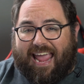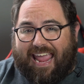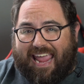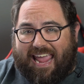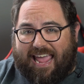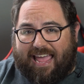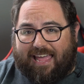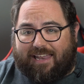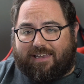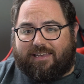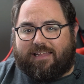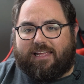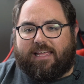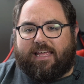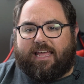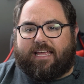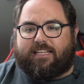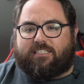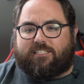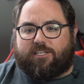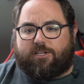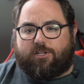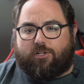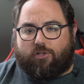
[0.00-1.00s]
and
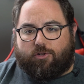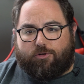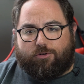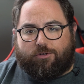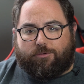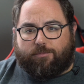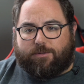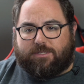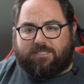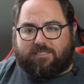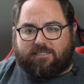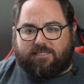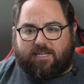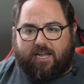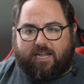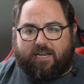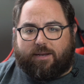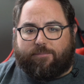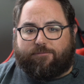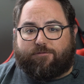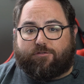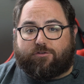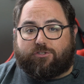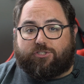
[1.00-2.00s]
it's included with
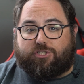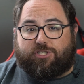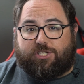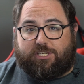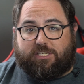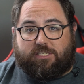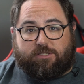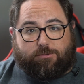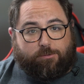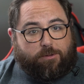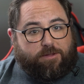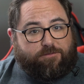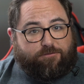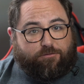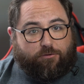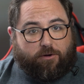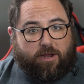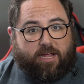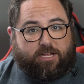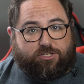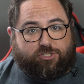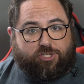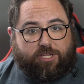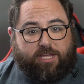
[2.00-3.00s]
sign up for G Suite
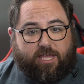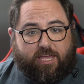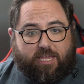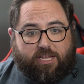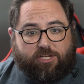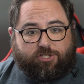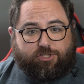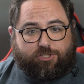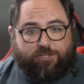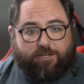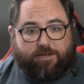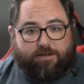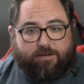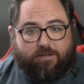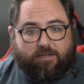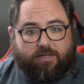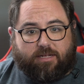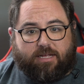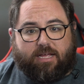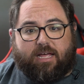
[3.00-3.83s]
for Education.